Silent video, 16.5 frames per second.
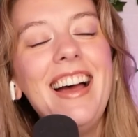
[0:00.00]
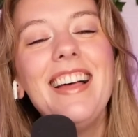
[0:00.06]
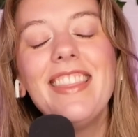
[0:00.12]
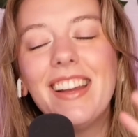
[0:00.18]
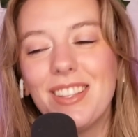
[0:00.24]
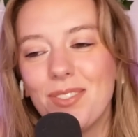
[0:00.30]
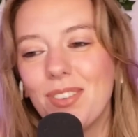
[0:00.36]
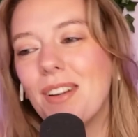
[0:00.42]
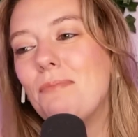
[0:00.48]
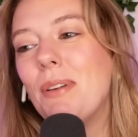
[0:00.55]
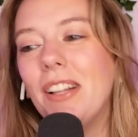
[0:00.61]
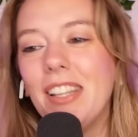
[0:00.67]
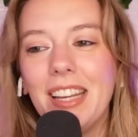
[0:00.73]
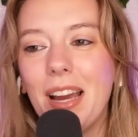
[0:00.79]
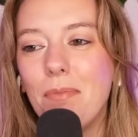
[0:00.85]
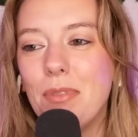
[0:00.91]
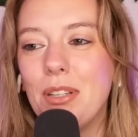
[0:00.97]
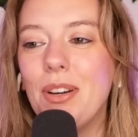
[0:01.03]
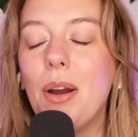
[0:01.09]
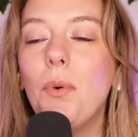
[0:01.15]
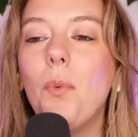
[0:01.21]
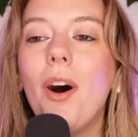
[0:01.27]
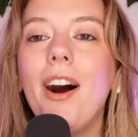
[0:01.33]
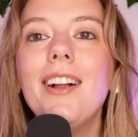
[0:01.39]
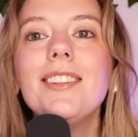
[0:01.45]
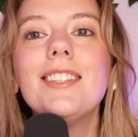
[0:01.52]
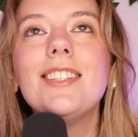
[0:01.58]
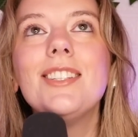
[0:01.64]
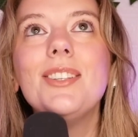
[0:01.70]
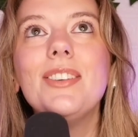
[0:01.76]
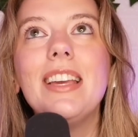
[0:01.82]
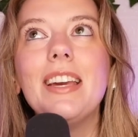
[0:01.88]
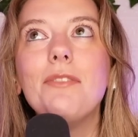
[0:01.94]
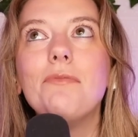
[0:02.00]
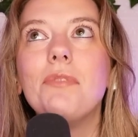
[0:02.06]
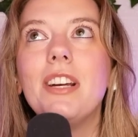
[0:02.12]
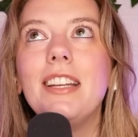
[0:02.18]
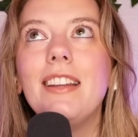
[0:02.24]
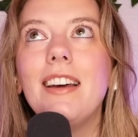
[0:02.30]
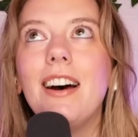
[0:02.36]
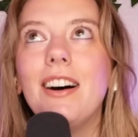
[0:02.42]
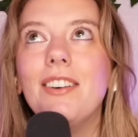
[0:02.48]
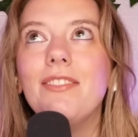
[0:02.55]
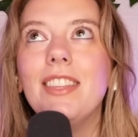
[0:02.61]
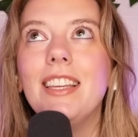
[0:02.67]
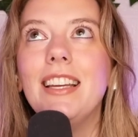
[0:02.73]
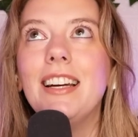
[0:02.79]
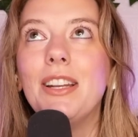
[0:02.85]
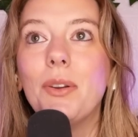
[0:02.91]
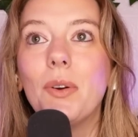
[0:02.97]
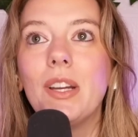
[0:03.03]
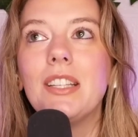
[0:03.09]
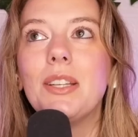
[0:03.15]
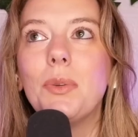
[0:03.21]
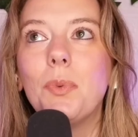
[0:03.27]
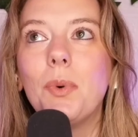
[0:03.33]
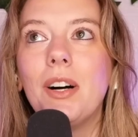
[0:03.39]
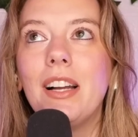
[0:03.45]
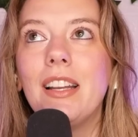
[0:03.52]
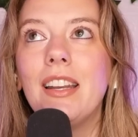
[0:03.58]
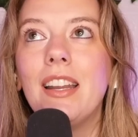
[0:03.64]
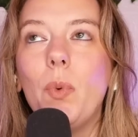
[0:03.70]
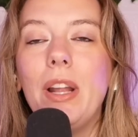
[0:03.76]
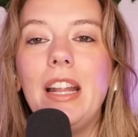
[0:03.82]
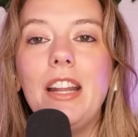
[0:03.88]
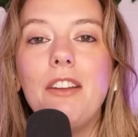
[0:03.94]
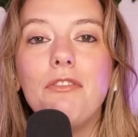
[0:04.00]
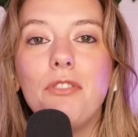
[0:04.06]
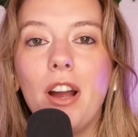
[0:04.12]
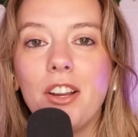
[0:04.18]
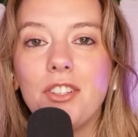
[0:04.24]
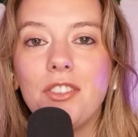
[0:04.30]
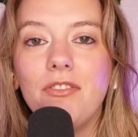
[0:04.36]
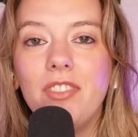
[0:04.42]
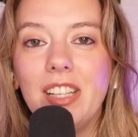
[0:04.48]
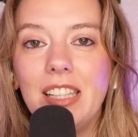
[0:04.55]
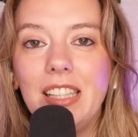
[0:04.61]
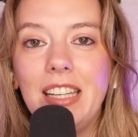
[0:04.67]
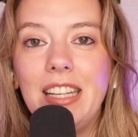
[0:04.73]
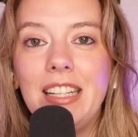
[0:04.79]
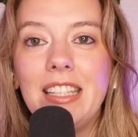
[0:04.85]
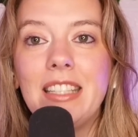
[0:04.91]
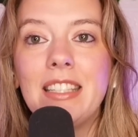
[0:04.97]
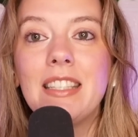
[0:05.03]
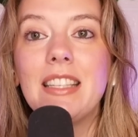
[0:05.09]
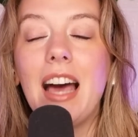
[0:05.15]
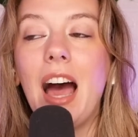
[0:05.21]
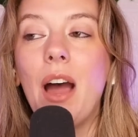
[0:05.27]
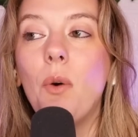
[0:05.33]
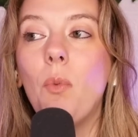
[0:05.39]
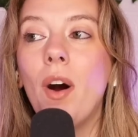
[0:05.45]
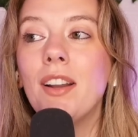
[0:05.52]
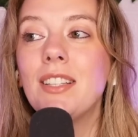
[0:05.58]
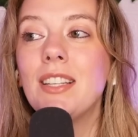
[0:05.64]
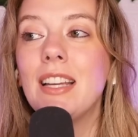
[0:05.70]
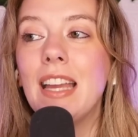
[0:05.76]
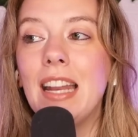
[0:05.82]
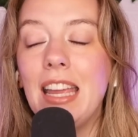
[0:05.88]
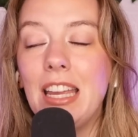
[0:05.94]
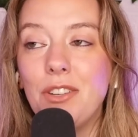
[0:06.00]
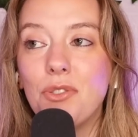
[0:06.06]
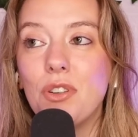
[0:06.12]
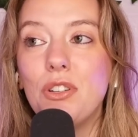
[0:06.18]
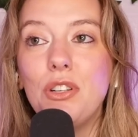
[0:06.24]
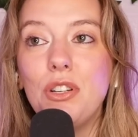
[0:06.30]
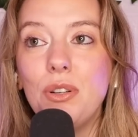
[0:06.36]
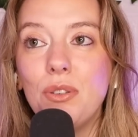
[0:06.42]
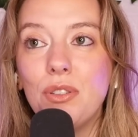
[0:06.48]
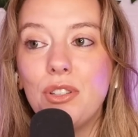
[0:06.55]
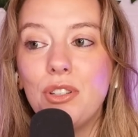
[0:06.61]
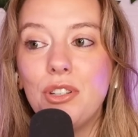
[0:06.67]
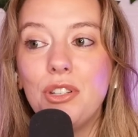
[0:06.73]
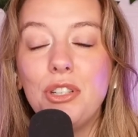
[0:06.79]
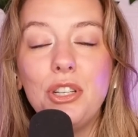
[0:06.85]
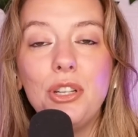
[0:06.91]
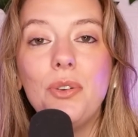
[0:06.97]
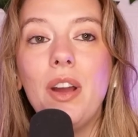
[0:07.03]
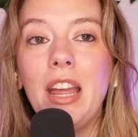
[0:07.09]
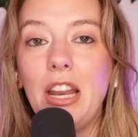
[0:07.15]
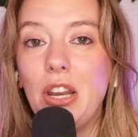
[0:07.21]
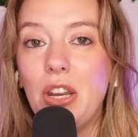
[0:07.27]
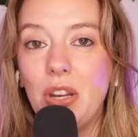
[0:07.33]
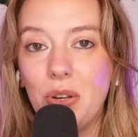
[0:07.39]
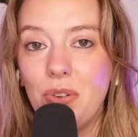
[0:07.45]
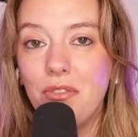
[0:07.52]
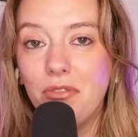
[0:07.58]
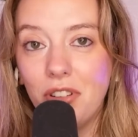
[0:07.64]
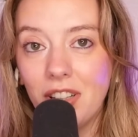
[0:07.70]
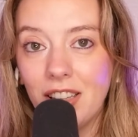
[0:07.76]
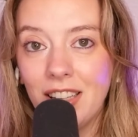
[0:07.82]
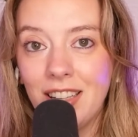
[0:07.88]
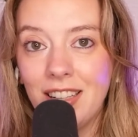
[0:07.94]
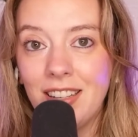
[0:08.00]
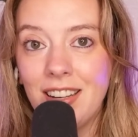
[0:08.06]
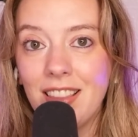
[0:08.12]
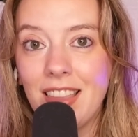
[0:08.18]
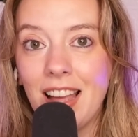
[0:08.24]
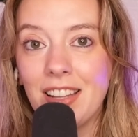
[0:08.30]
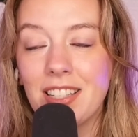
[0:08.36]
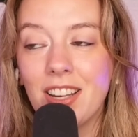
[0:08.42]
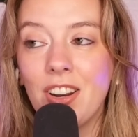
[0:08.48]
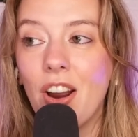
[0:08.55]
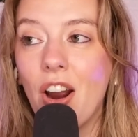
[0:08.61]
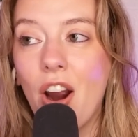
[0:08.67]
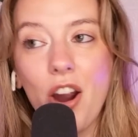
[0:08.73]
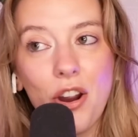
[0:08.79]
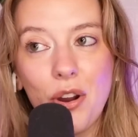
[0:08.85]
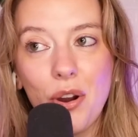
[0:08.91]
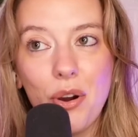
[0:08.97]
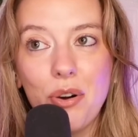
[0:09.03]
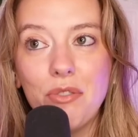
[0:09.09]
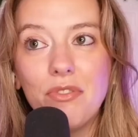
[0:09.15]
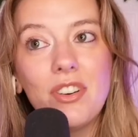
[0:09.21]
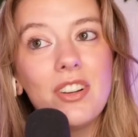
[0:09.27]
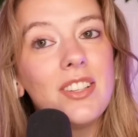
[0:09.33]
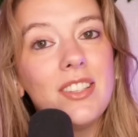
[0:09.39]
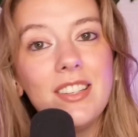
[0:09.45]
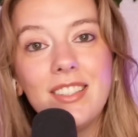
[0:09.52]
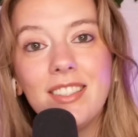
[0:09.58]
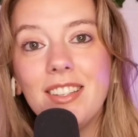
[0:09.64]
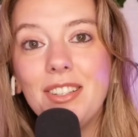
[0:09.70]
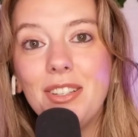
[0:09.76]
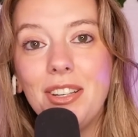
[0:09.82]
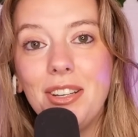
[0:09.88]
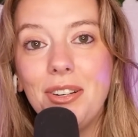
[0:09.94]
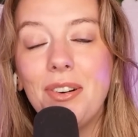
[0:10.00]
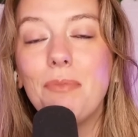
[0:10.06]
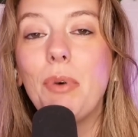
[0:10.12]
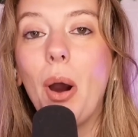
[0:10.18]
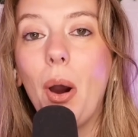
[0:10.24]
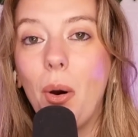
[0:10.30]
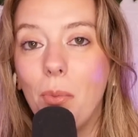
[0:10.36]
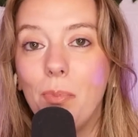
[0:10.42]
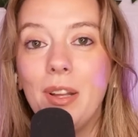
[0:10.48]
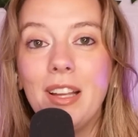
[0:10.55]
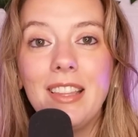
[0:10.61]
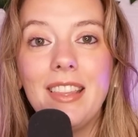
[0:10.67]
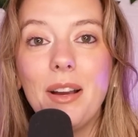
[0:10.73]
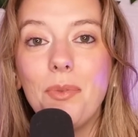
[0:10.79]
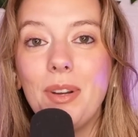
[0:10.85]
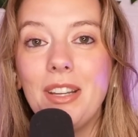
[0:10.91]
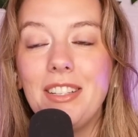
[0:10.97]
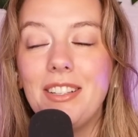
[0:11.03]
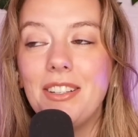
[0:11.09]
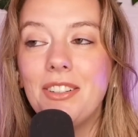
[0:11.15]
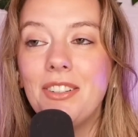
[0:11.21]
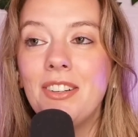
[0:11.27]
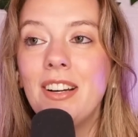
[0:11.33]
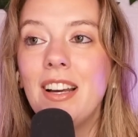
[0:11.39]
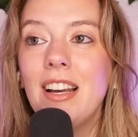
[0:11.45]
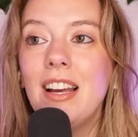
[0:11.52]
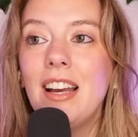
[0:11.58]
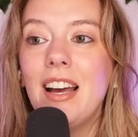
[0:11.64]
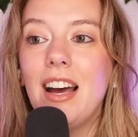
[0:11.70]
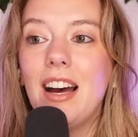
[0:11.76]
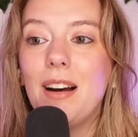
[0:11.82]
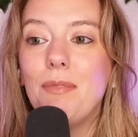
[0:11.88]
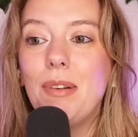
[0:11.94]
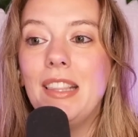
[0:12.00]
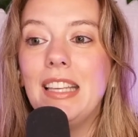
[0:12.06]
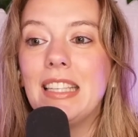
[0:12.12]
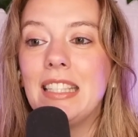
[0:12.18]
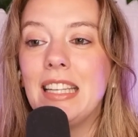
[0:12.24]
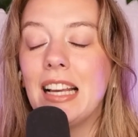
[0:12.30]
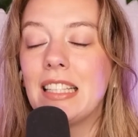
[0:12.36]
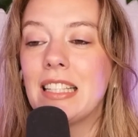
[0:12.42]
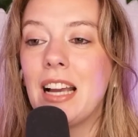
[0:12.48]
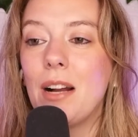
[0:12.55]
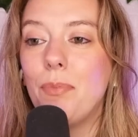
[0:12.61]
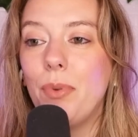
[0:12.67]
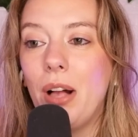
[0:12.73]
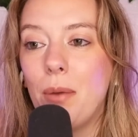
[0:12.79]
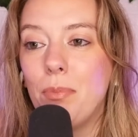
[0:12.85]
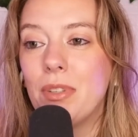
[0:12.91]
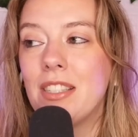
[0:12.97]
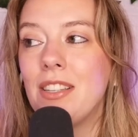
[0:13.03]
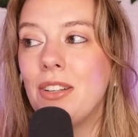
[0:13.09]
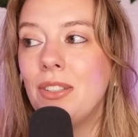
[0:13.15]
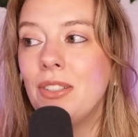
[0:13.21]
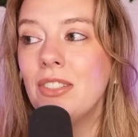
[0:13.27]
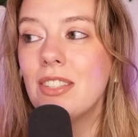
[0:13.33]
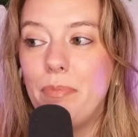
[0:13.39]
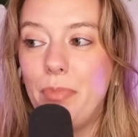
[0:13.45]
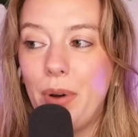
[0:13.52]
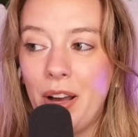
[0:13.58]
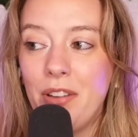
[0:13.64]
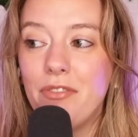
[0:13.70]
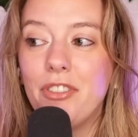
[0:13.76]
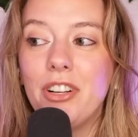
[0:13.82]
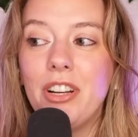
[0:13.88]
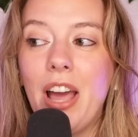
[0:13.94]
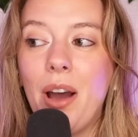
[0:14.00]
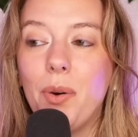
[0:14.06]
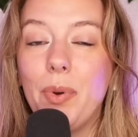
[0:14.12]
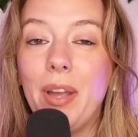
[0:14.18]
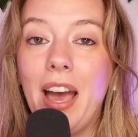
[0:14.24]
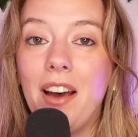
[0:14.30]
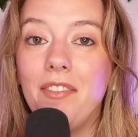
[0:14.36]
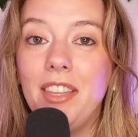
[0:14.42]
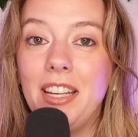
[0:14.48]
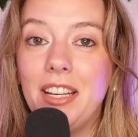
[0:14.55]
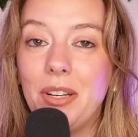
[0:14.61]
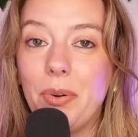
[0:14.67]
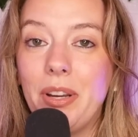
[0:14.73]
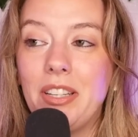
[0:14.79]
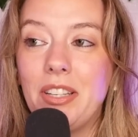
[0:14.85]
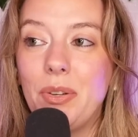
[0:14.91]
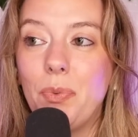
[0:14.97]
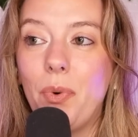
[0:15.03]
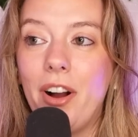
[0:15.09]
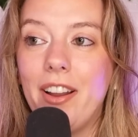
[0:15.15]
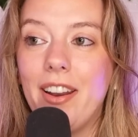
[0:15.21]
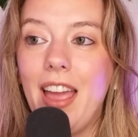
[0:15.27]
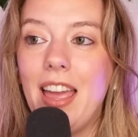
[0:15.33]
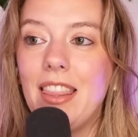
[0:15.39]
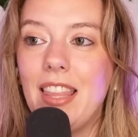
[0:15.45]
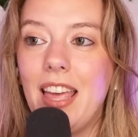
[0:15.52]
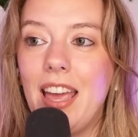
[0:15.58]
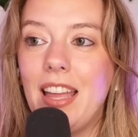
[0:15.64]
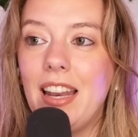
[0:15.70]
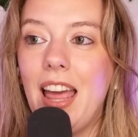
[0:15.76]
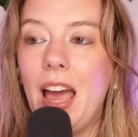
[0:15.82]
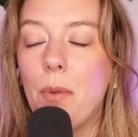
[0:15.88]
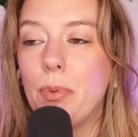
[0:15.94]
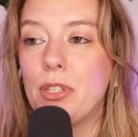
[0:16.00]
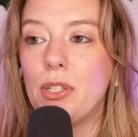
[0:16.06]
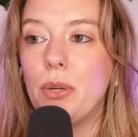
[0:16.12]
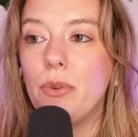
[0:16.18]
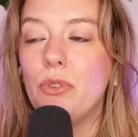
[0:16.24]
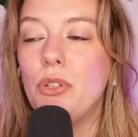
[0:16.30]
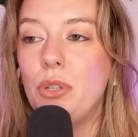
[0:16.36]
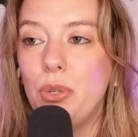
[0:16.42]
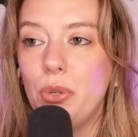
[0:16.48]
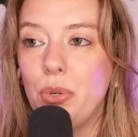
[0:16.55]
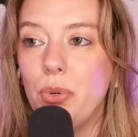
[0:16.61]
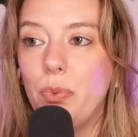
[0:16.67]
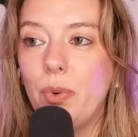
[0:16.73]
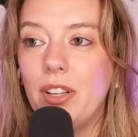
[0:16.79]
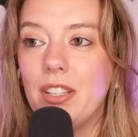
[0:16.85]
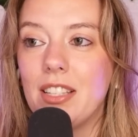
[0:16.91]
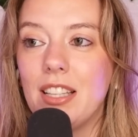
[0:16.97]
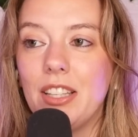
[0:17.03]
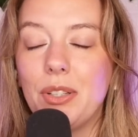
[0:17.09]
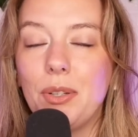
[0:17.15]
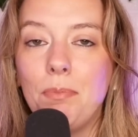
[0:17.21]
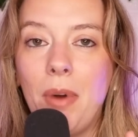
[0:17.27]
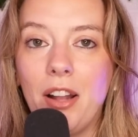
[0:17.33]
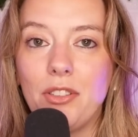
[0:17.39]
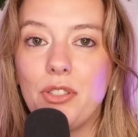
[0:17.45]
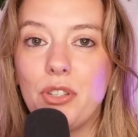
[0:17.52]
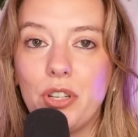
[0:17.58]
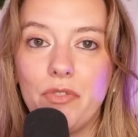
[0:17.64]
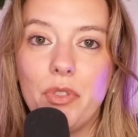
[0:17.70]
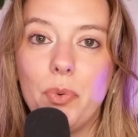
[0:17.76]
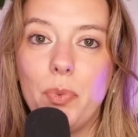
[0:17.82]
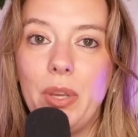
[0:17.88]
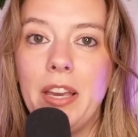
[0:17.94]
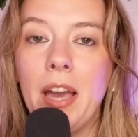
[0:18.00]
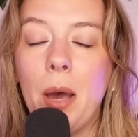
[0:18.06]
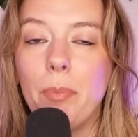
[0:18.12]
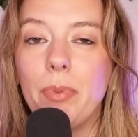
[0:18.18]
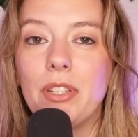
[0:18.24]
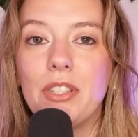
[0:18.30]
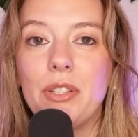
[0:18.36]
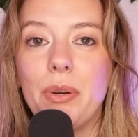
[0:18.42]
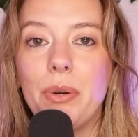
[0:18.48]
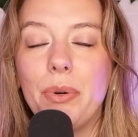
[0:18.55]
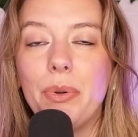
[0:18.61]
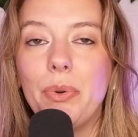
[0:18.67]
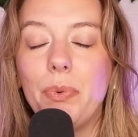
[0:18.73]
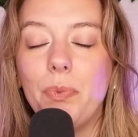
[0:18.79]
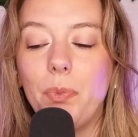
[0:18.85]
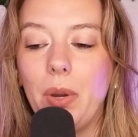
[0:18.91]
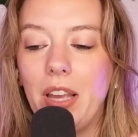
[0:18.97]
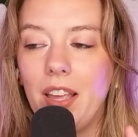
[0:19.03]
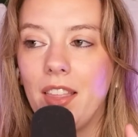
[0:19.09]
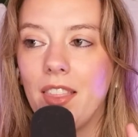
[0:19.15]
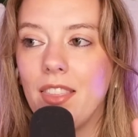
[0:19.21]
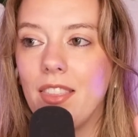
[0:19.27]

That's what I'm building up to. I want to get rid of the Anointed One. We need fresh villains. I want to get introduced to a new villain that's going to arc over season 2. I'm hoping that we do in these next couple episodes. But for now, we have the Anointed One. And then episode 2 was a little Monster of the Week episode with